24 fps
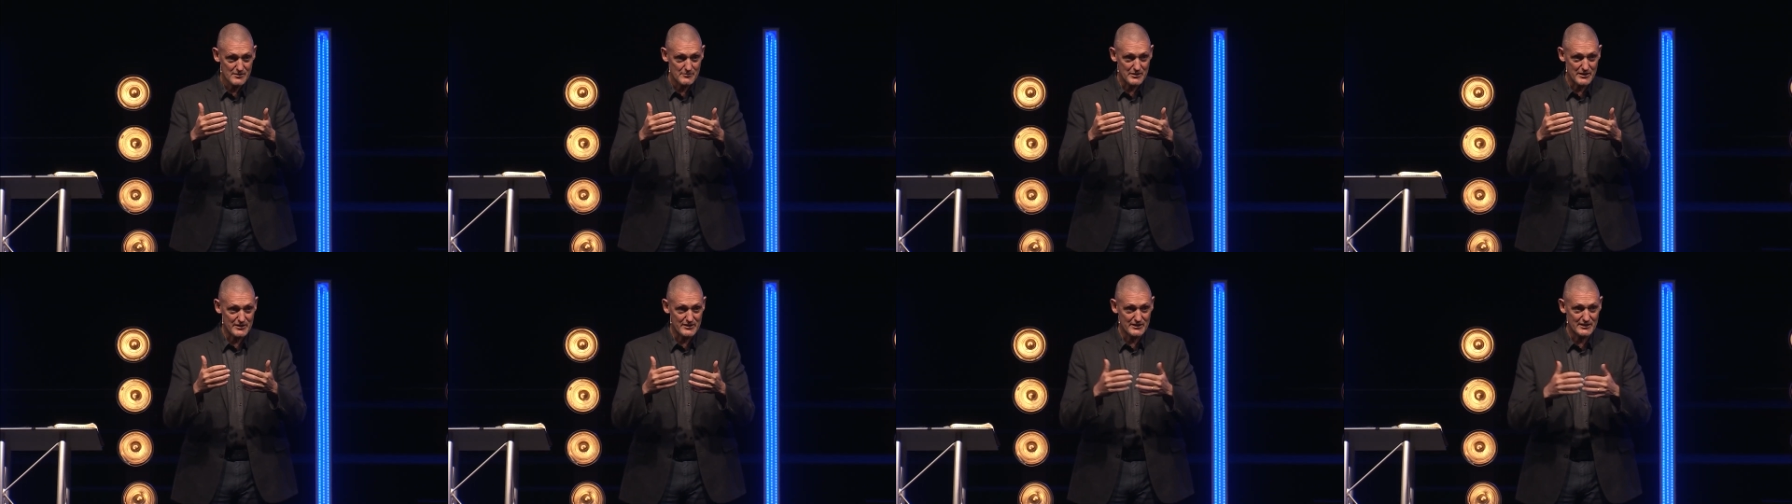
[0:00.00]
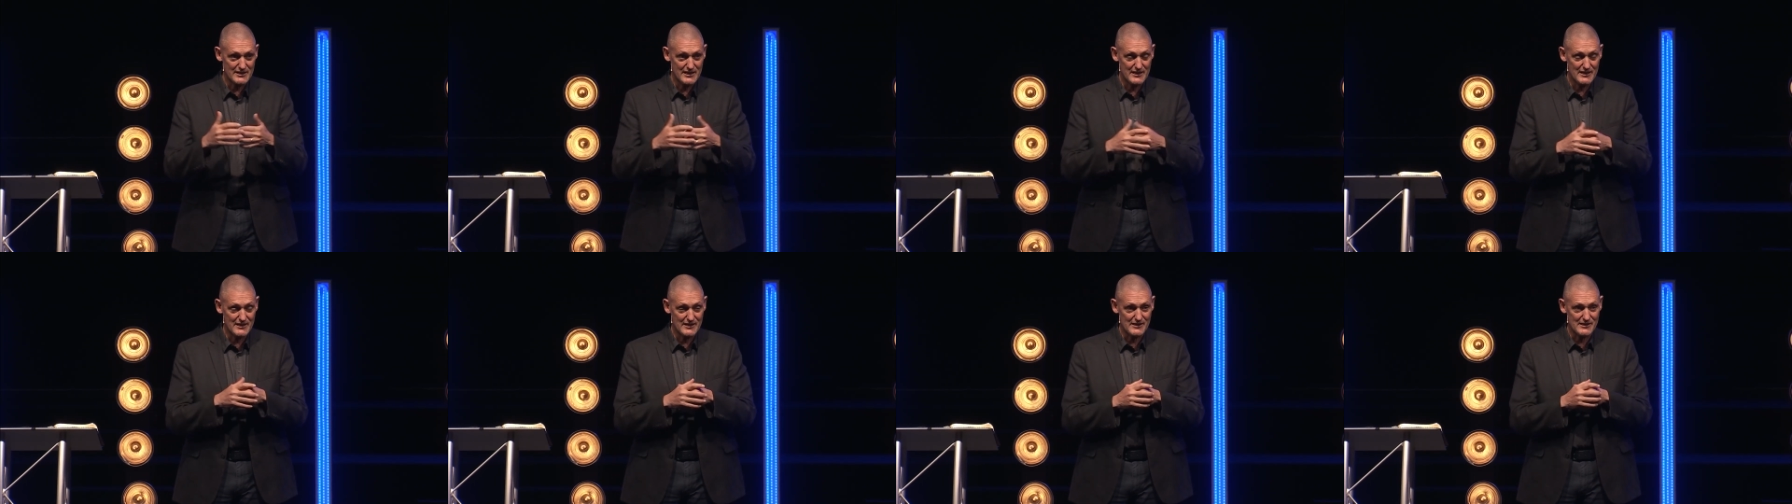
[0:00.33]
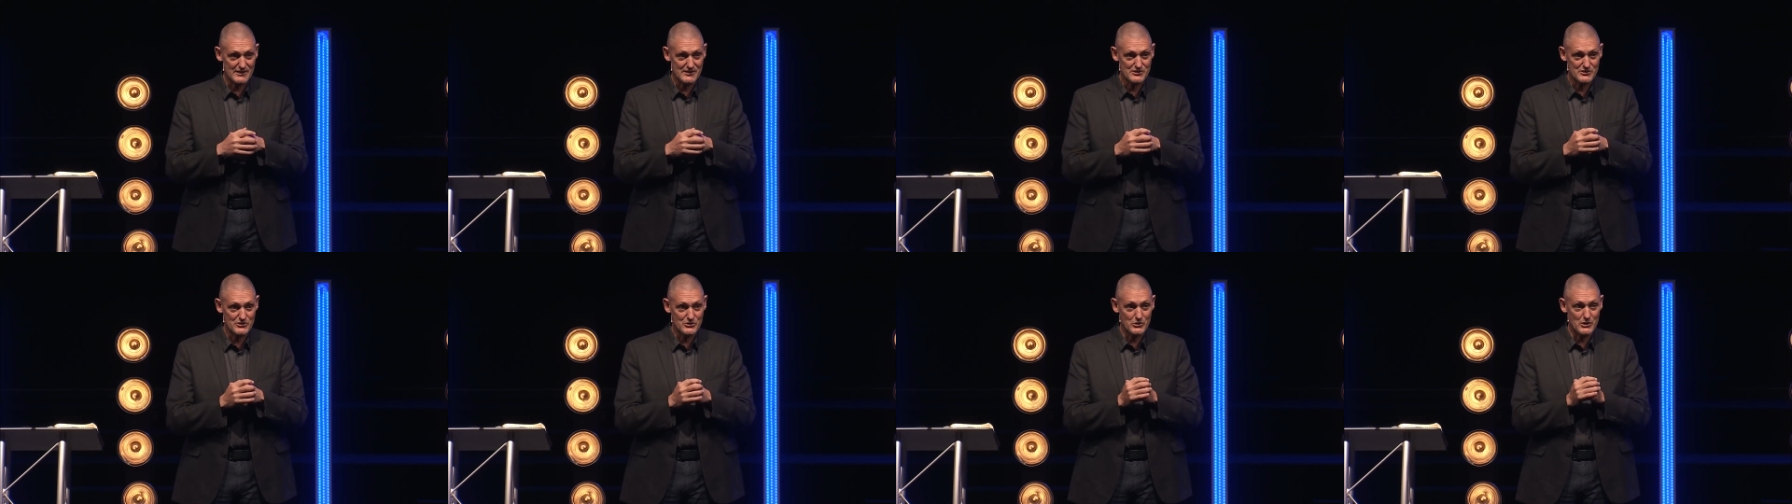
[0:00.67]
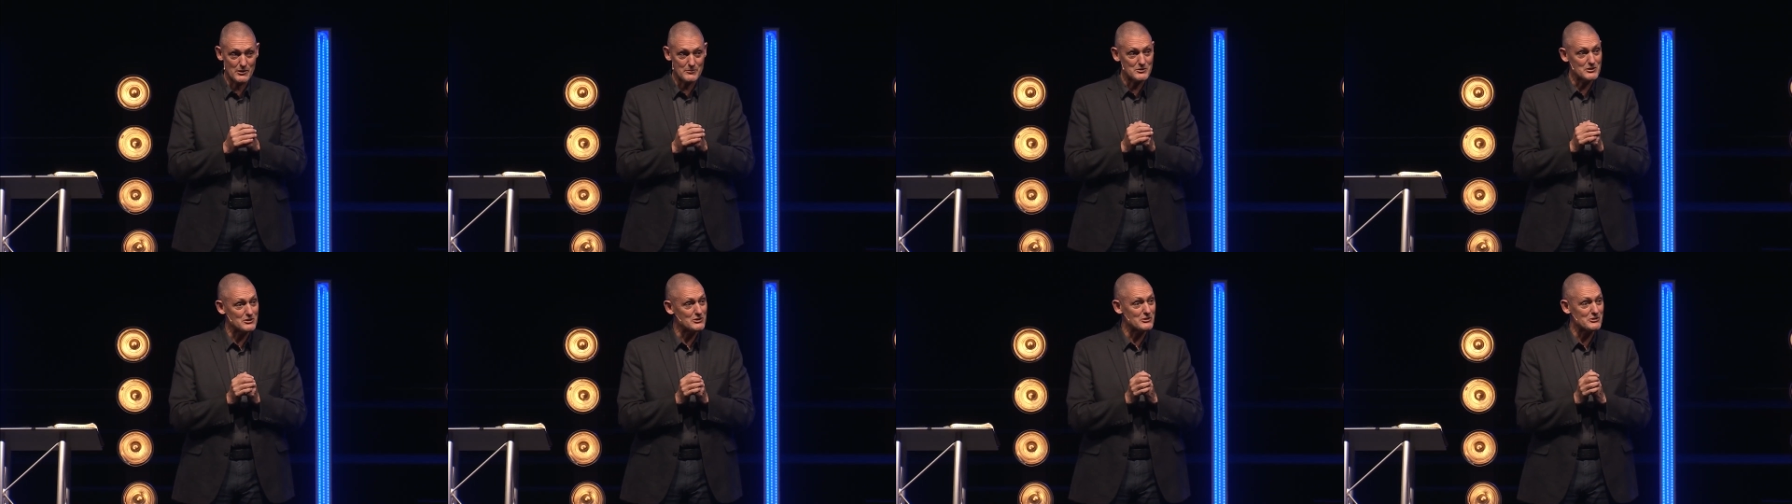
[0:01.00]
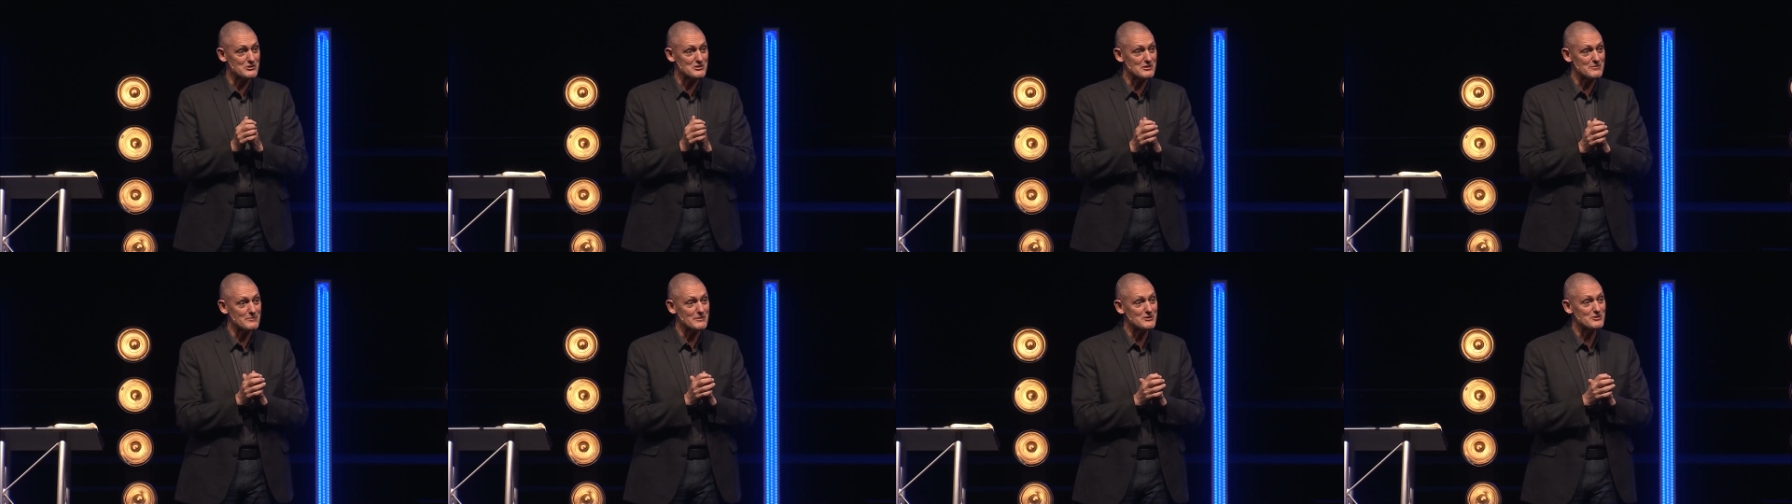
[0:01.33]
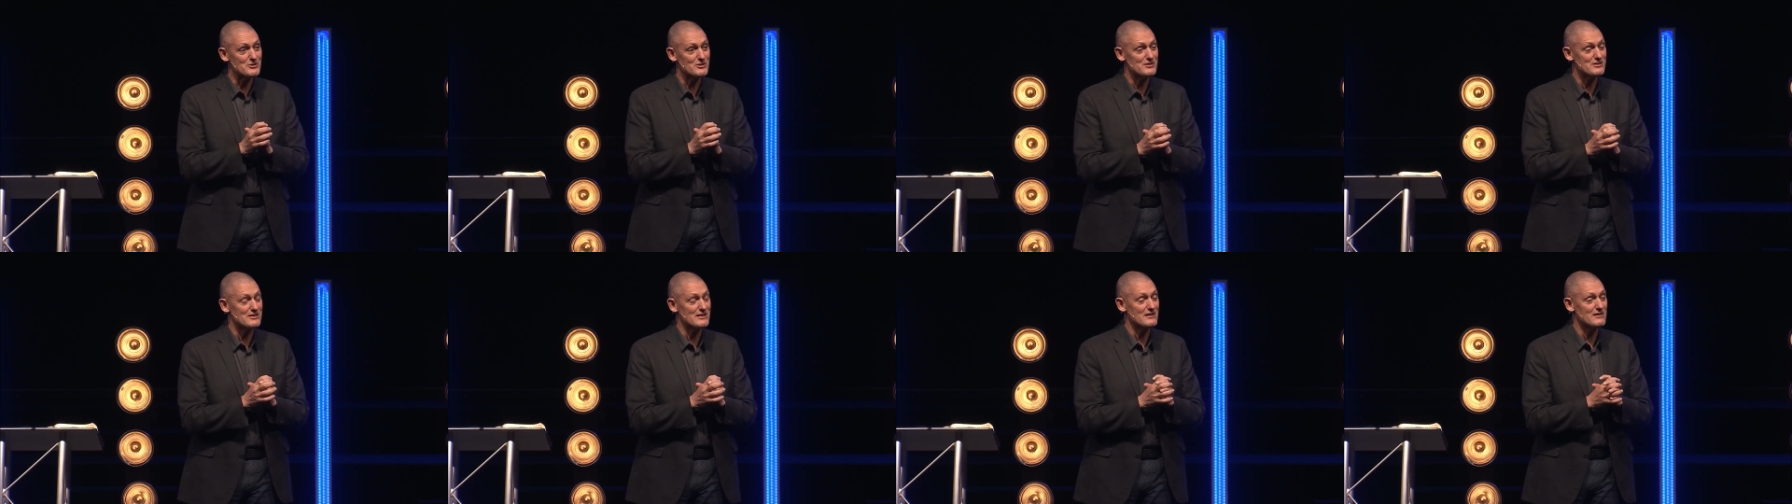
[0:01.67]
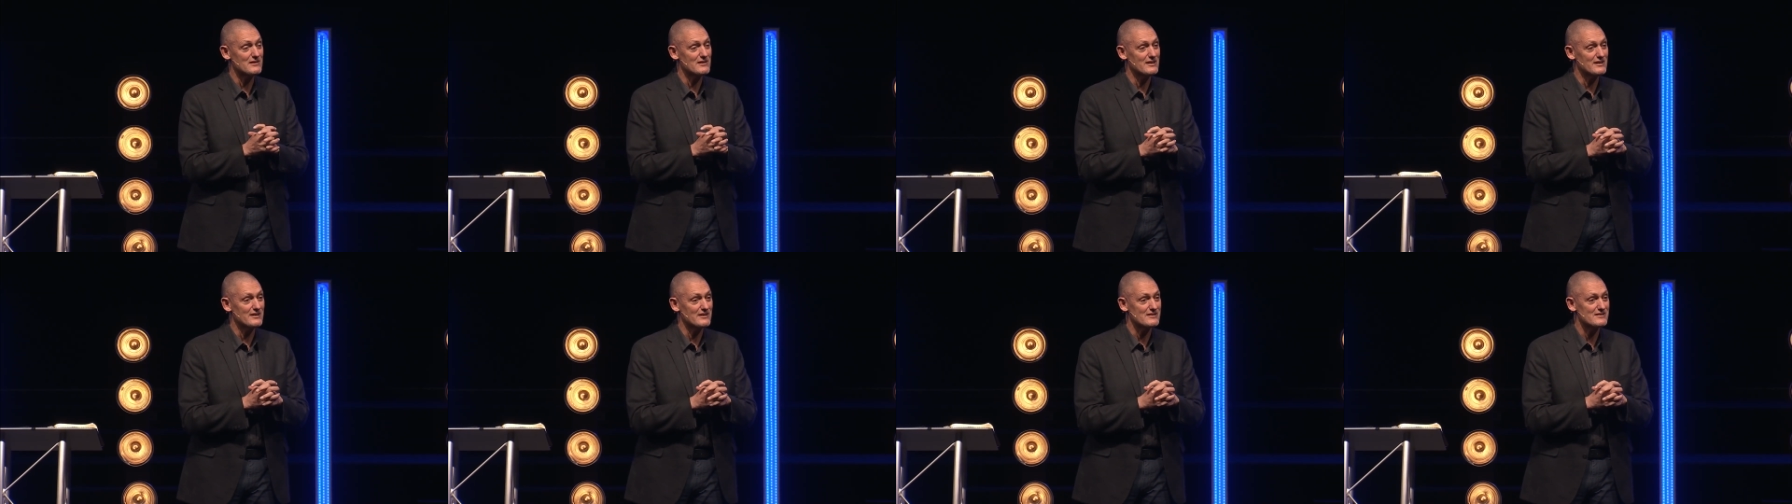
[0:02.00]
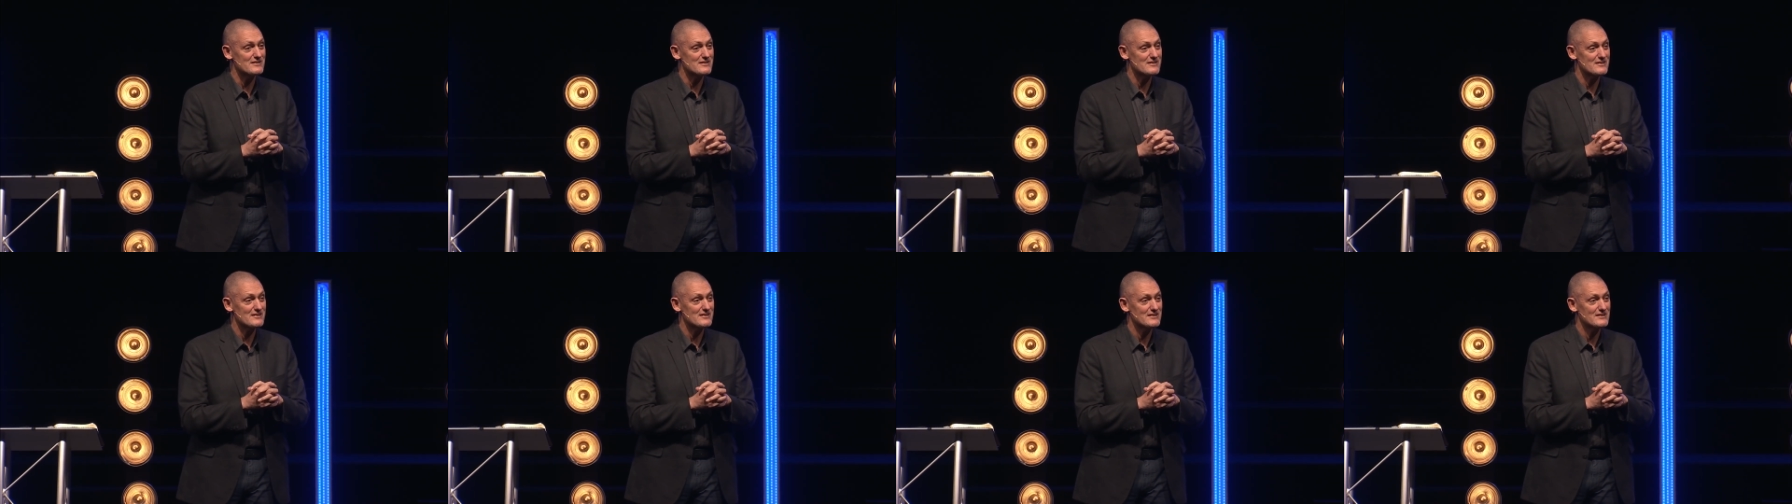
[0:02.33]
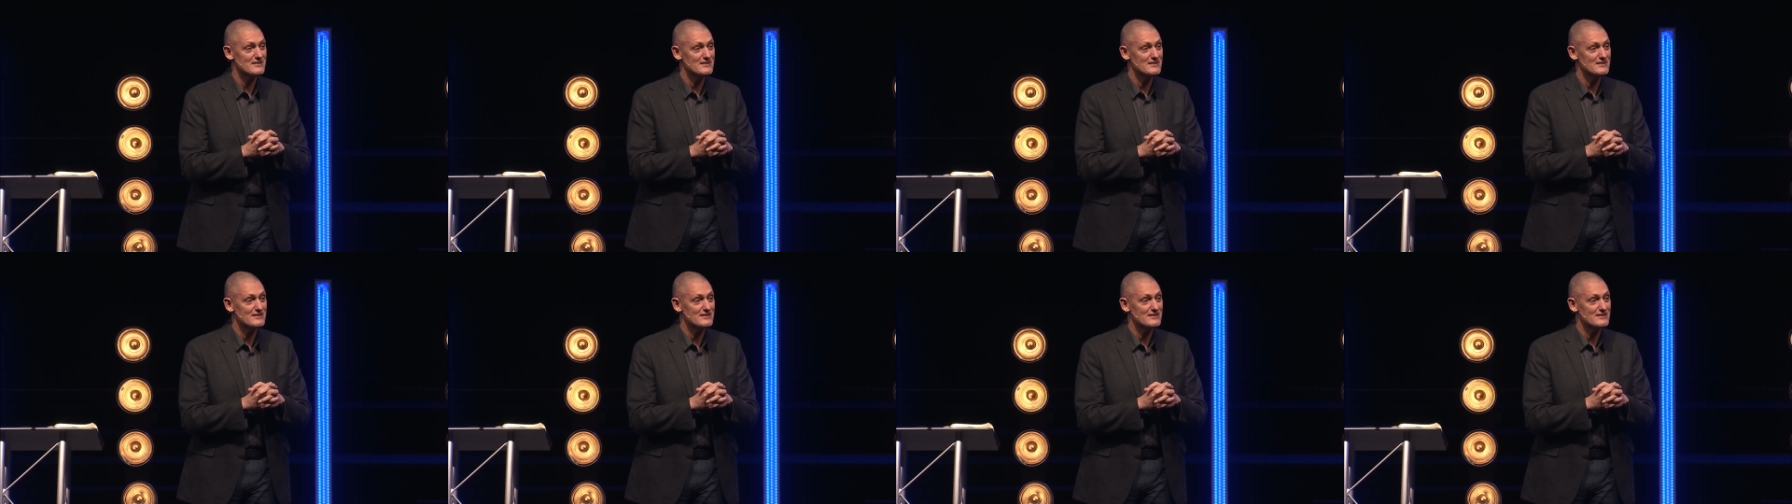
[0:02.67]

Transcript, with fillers: by the Kennedys grew up to do some interesting things.